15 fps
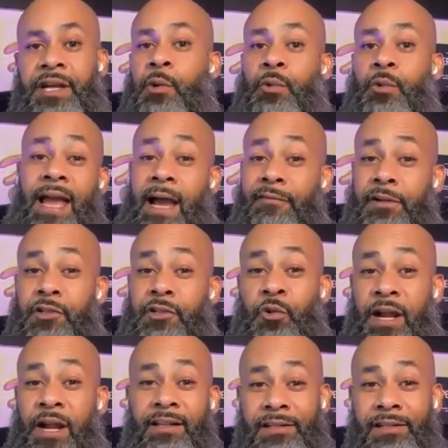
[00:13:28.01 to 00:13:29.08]
We have a
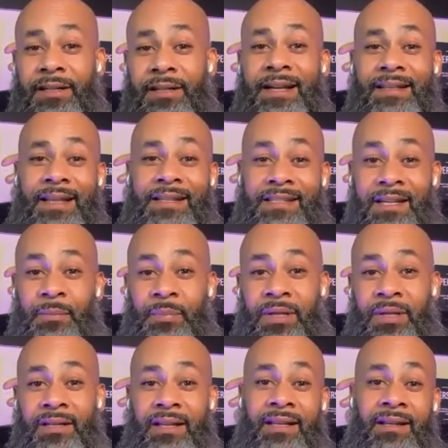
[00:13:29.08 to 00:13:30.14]
trailer that's up
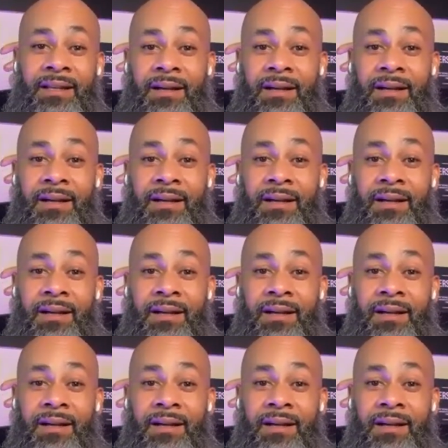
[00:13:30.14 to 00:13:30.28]
in